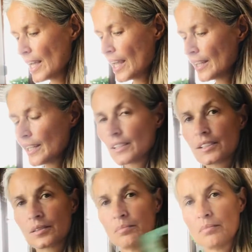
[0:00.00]
and
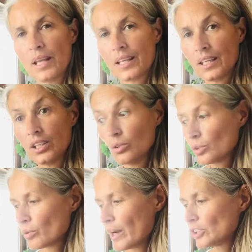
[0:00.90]
that's making you
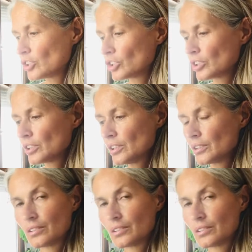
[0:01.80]
question,